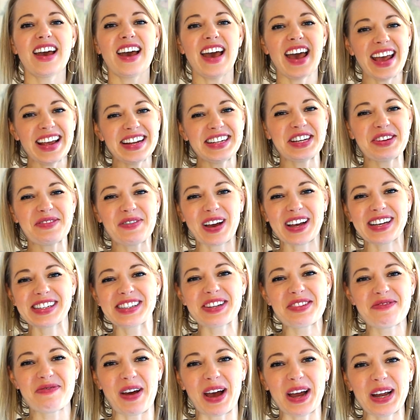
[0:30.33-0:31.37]
Hey Team
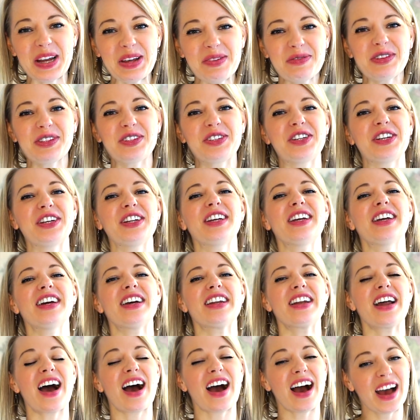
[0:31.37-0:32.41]
Iceland, my name is Jeannie
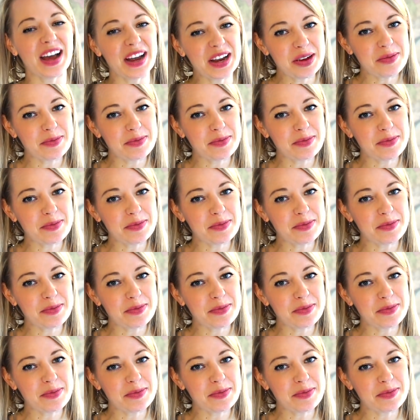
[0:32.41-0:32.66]
and I